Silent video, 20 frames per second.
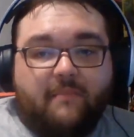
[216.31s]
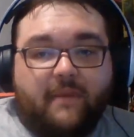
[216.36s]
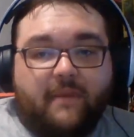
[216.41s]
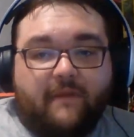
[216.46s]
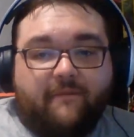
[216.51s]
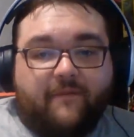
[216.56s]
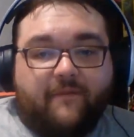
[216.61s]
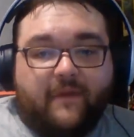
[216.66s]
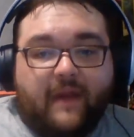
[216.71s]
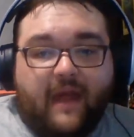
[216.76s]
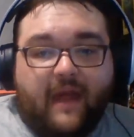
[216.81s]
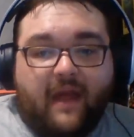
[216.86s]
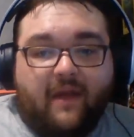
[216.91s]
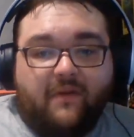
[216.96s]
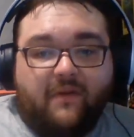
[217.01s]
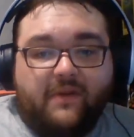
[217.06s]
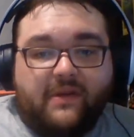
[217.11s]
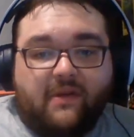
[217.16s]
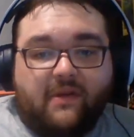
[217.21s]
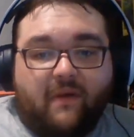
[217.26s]
But for
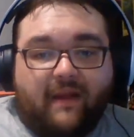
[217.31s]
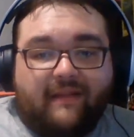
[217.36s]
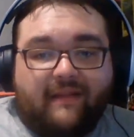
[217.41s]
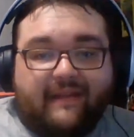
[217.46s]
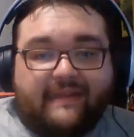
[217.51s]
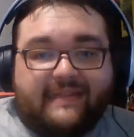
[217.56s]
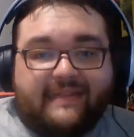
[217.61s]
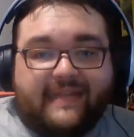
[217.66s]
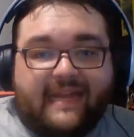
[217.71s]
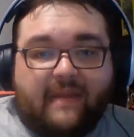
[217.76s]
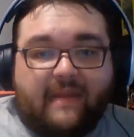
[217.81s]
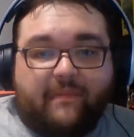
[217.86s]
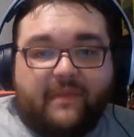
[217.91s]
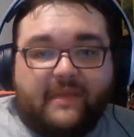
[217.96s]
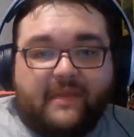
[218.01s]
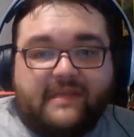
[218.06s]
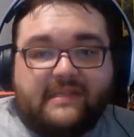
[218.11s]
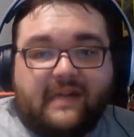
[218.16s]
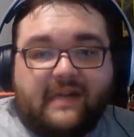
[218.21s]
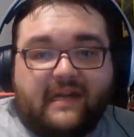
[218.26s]
now, you know, I like to
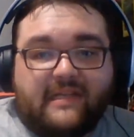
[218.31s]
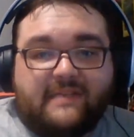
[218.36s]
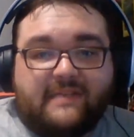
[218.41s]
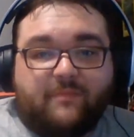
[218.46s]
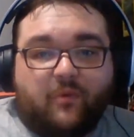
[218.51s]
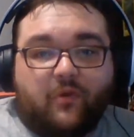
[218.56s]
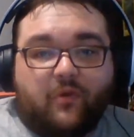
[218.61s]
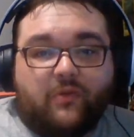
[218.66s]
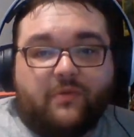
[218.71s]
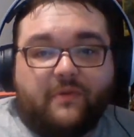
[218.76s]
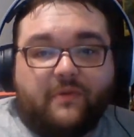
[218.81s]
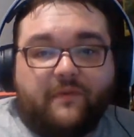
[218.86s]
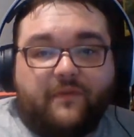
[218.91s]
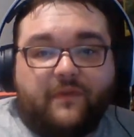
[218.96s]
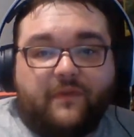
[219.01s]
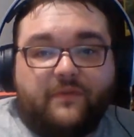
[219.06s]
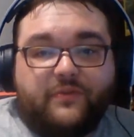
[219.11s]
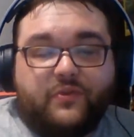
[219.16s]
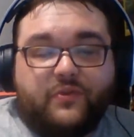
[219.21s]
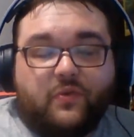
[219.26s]
keep these non-spoiler
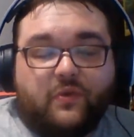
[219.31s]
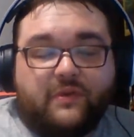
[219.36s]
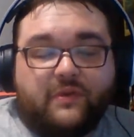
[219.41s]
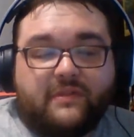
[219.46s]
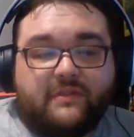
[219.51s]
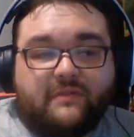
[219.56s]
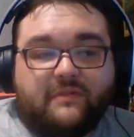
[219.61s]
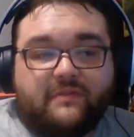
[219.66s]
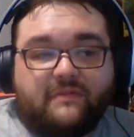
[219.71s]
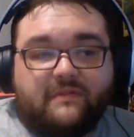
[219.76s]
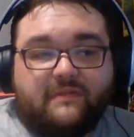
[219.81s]
review short,